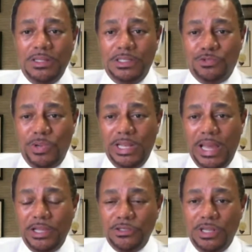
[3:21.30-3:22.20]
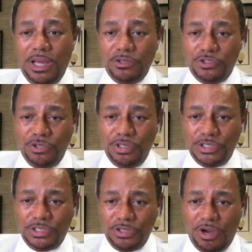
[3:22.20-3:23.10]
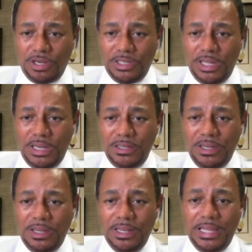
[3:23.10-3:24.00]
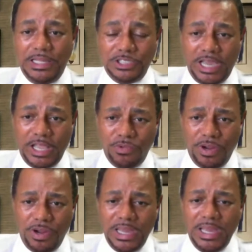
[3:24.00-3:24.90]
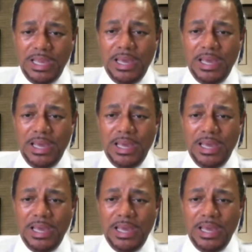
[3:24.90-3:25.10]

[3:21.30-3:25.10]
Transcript: This weight loss journey started in late January.